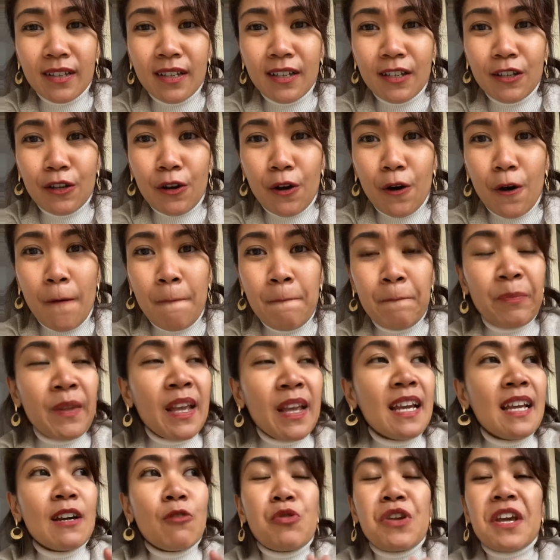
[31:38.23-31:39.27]
You know,
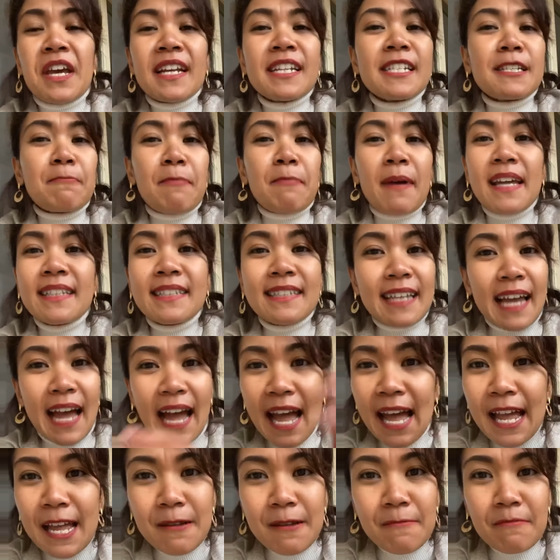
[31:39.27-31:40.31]
we can spend
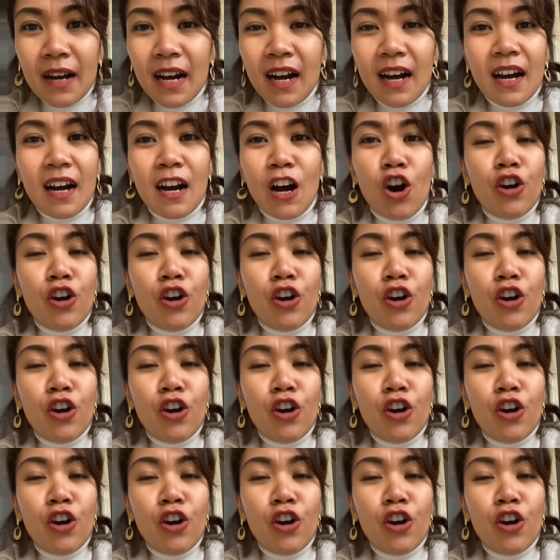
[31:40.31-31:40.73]
time uh,